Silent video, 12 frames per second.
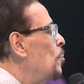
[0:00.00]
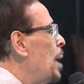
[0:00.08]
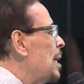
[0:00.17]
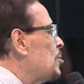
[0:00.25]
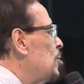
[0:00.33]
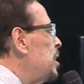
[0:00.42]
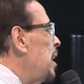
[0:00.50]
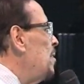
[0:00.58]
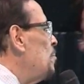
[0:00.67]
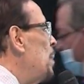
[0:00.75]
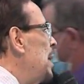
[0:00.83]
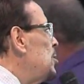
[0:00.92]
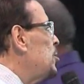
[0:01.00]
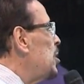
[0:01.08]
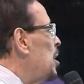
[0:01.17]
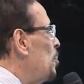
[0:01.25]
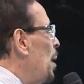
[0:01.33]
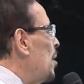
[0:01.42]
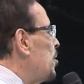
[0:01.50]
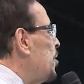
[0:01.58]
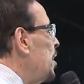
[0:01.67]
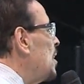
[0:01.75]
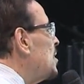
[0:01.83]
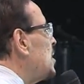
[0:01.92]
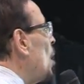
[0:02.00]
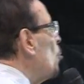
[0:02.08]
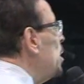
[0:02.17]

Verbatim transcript: Pastor Dave mentioned about things that